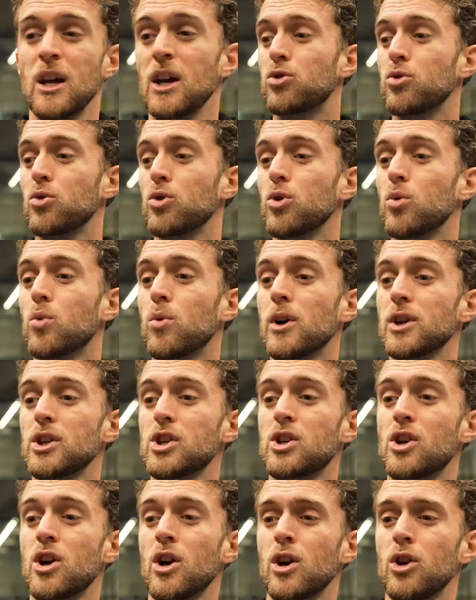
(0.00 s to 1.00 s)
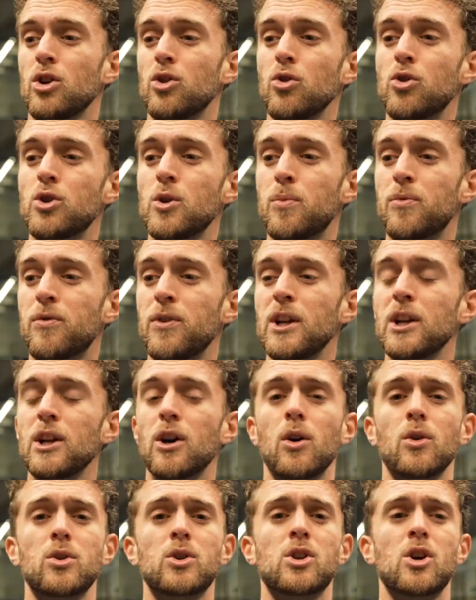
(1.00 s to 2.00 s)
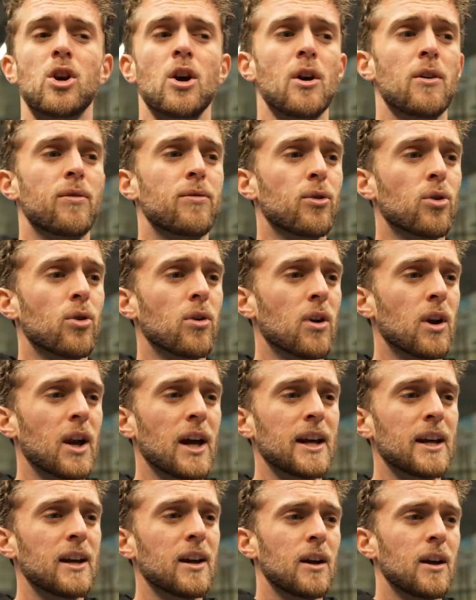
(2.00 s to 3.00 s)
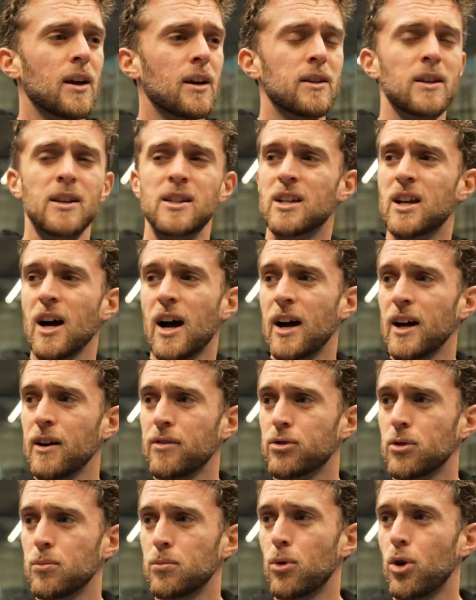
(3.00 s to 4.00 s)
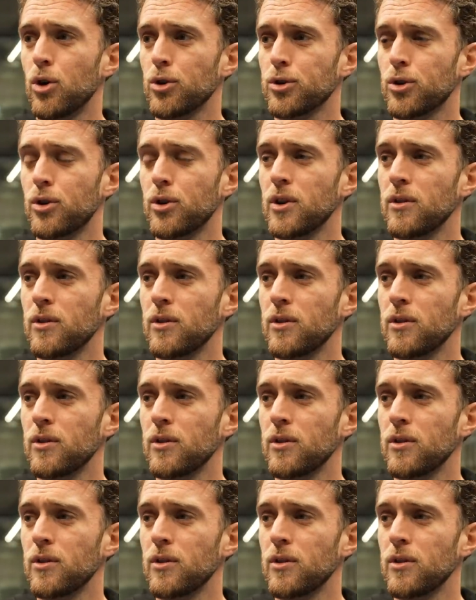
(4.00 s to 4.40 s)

Do you watch YouTube videos for like this guy from Otro,